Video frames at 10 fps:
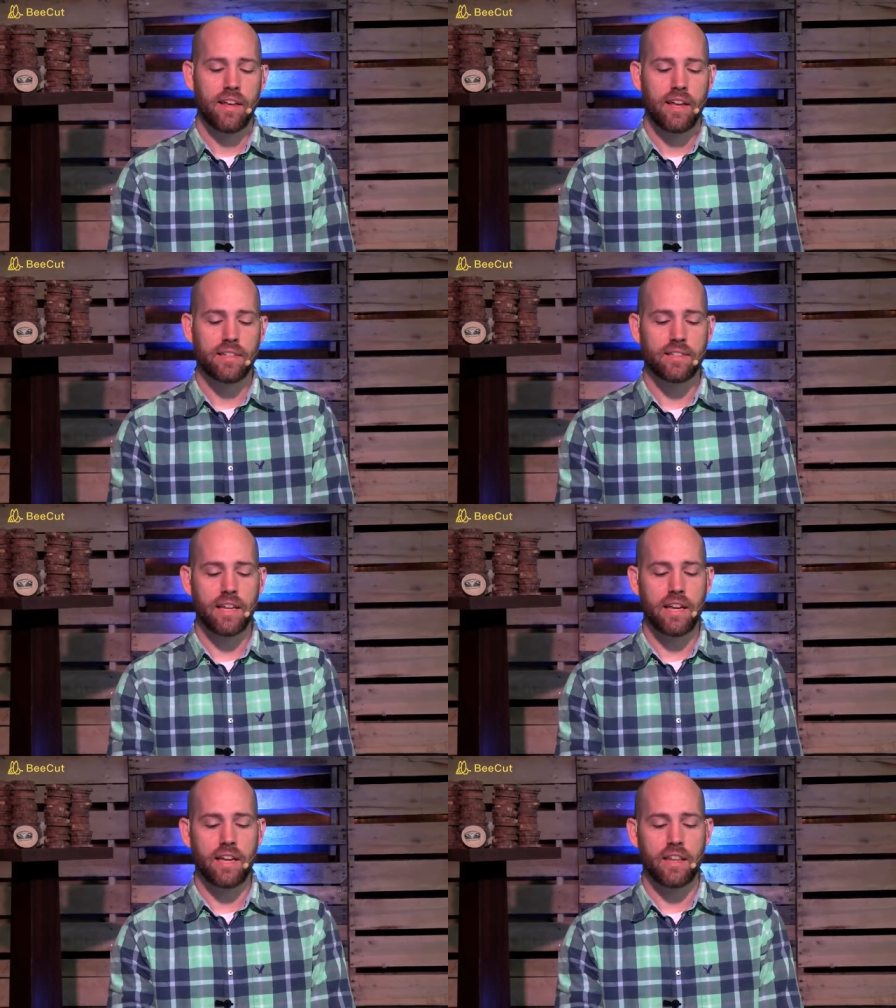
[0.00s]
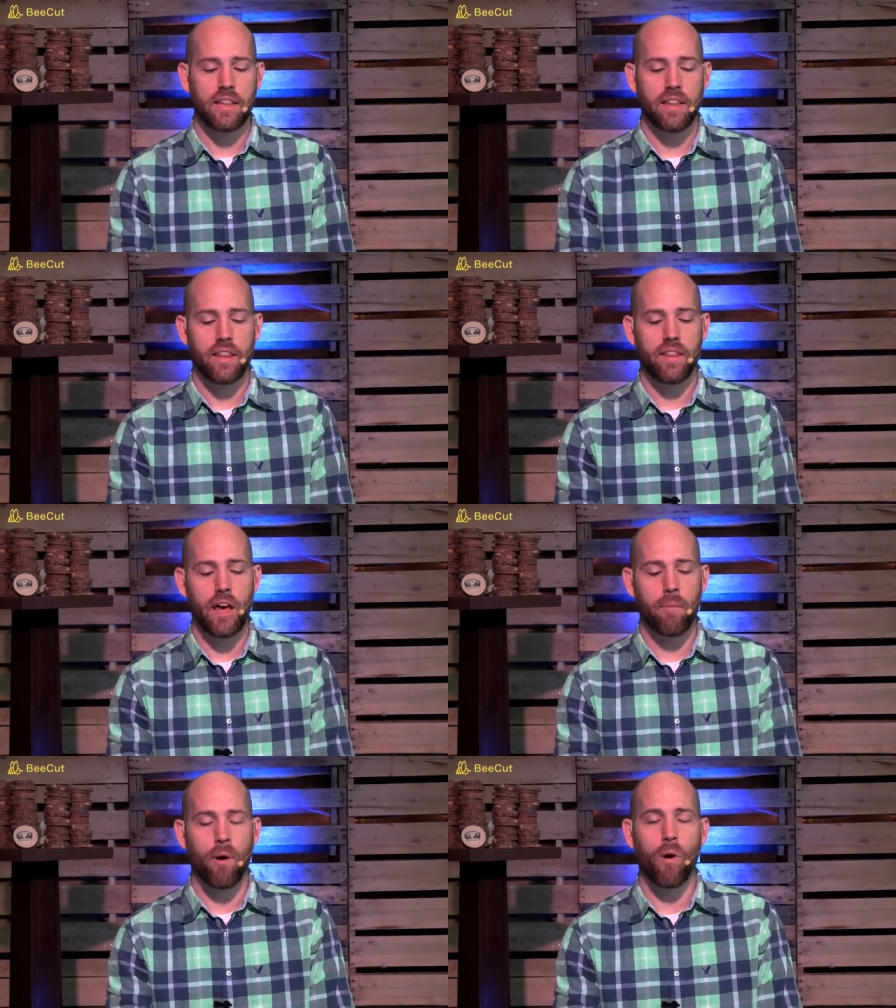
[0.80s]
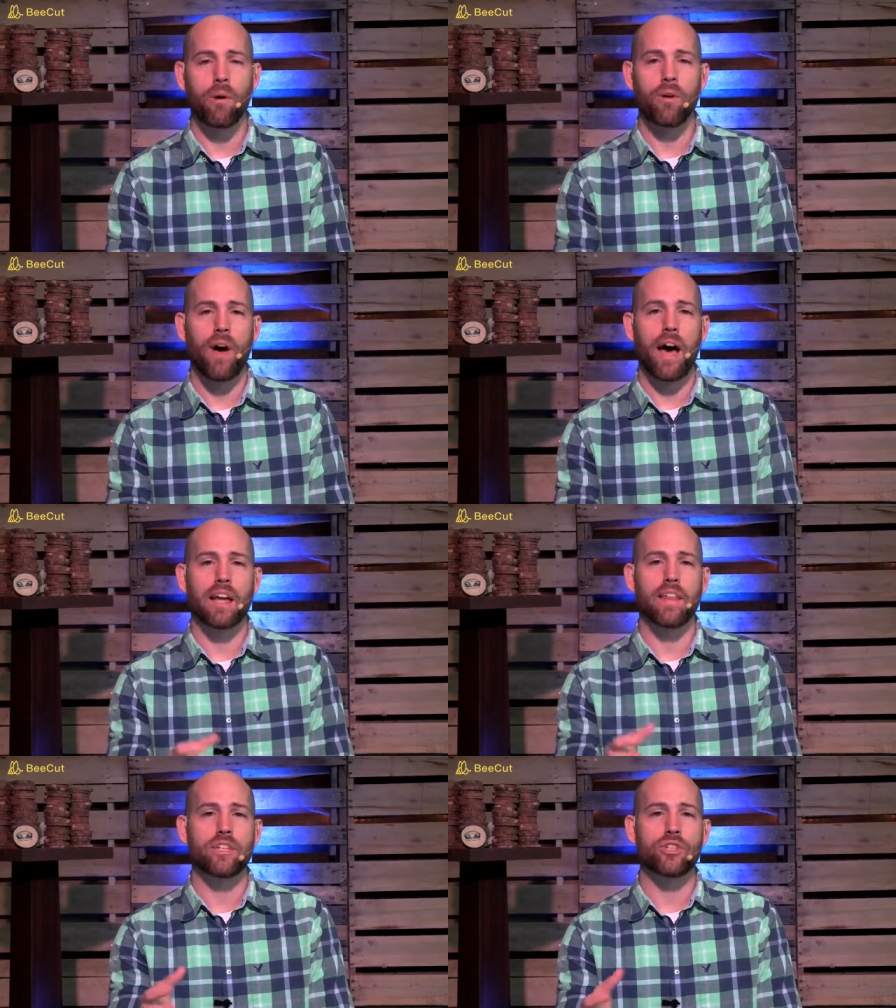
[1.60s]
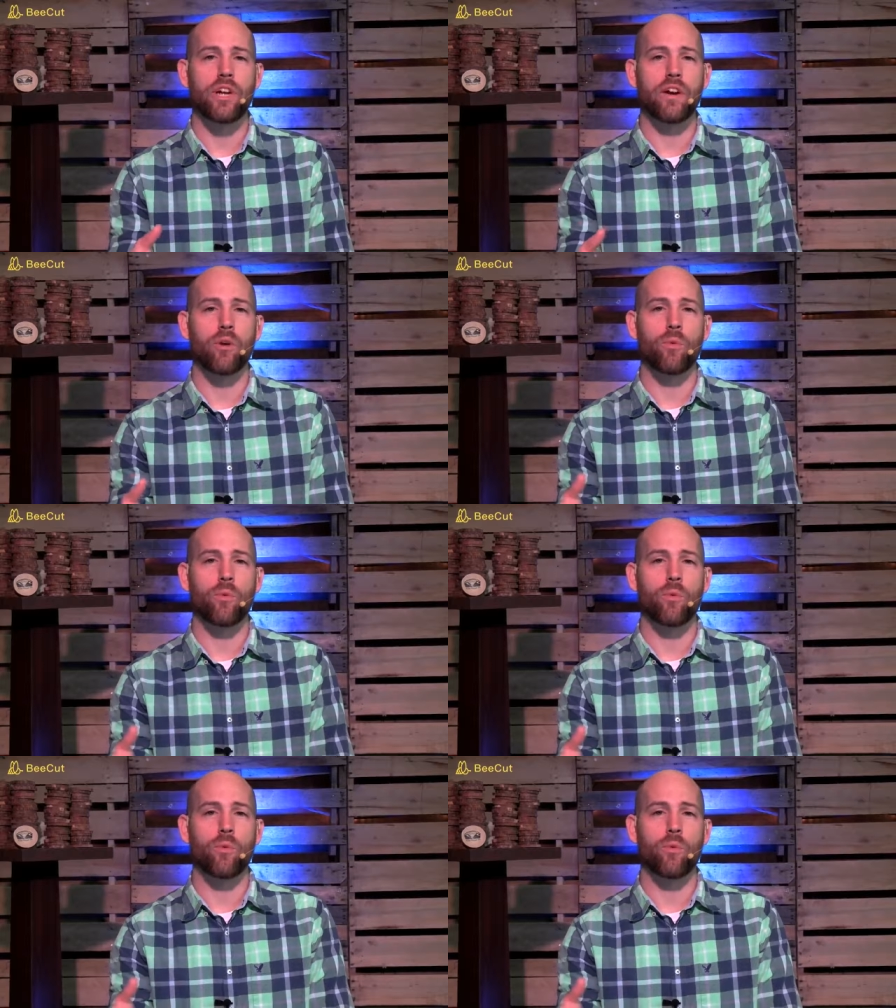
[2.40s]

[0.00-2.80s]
And see, in that moment, riding in that chariot,